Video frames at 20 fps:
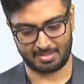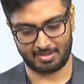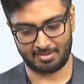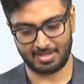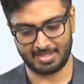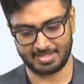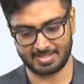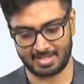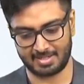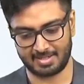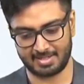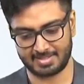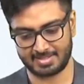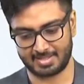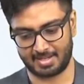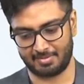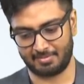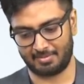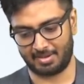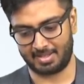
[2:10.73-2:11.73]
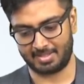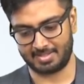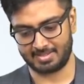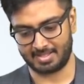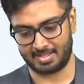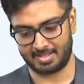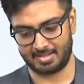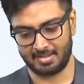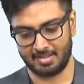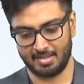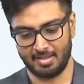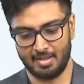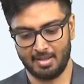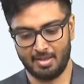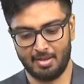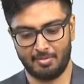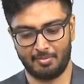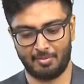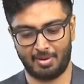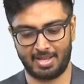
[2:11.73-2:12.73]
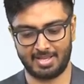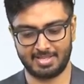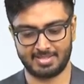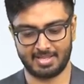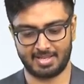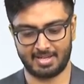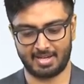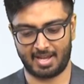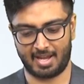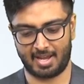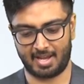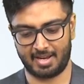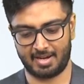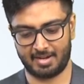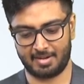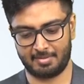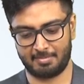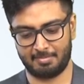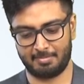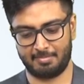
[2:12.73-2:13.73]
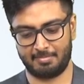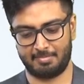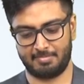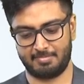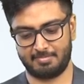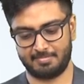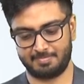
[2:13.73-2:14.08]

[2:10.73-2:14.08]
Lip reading: Now let's understand why is that. Why is there a higher